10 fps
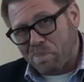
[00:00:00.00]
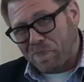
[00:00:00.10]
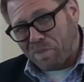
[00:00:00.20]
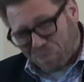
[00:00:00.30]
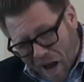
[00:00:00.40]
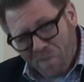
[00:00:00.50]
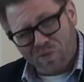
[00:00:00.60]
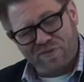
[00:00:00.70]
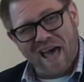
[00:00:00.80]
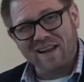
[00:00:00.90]
the problem
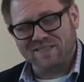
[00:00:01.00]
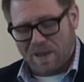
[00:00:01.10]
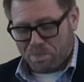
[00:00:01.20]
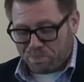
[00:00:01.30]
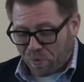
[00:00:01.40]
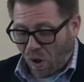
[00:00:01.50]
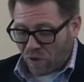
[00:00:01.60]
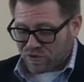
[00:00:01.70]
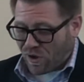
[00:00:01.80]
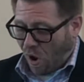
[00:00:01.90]
with that is that
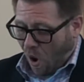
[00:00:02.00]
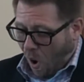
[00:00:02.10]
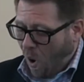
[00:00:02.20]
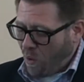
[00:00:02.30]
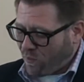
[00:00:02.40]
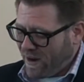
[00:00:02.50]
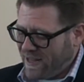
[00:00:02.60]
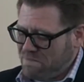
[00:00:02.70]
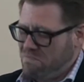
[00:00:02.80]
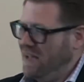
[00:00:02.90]
Paul's
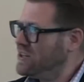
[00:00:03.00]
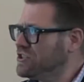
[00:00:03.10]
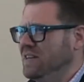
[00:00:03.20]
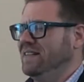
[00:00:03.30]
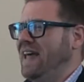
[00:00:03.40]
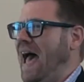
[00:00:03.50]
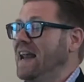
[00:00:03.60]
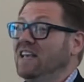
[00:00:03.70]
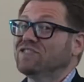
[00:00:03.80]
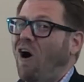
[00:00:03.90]
already mentioned
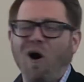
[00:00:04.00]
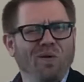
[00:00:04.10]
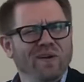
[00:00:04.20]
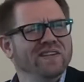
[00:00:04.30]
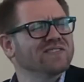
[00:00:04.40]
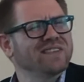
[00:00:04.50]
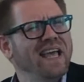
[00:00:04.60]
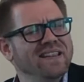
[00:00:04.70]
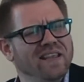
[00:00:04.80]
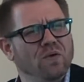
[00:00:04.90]
that. He's already
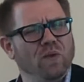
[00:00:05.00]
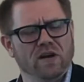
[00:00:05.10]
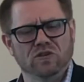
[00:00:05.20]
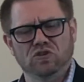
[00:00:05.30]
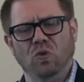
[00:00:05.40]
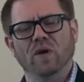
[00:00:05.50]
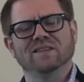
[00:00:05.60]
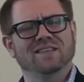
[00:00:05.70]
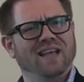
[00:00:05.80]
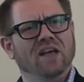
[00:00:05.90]
said that we are
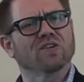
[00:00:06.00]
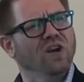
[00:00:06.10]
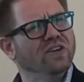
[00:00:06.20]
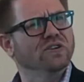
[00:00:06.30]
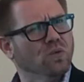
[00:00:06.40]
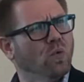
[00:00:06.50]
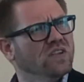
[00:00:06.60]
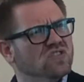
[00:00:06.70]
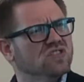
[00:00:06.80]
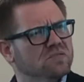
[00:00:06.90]
joined together under
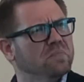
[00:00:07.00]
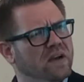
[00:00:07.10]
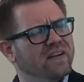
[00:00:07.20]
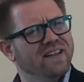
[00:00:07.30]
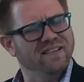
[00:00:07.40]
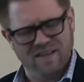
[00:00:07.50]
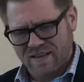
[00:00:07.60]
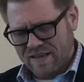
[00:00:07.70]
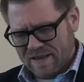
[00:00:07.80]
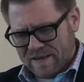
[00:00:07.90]
one Spirit.
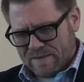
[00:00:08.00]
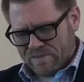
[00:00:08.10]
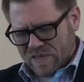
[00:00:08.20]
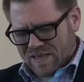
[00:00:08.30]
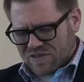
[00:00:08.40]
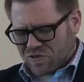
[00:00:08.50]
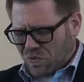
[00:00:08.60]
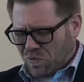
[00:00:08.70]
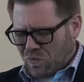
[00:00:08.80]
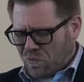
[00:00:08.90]

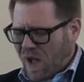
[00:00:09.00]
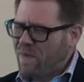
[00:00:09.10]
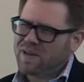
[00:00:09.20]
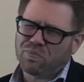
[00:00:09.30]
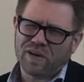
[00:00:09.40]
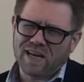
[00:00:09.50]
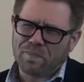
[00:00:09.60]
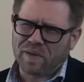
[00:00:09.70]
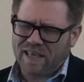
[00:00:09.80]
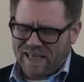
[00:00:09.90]
So why would he bring it
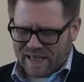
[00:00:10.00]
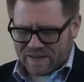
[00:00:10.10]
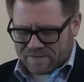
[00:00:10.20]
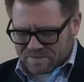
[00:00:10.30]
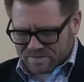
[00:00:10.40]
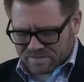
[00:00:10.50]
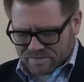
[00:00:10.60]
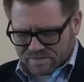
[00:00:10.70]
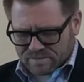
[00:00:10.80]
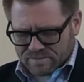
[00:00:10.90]
up again?
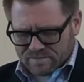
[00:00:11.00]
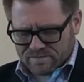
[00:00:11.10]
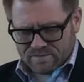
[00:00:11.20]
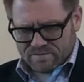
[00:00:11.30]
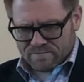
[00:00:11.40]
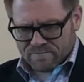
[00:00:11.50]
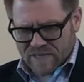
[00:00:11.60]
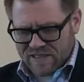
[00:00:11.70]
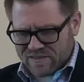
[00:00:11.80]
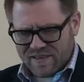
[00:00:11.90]

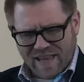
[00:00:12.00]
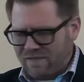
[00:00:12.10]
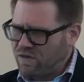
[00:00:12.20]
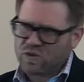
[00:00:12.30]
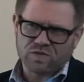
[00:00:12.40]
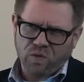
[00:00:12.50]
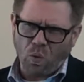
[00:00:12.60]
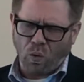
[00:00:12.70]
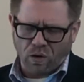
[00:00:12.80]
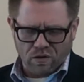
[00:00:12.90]
He said that in verse
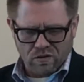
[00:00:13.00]
4.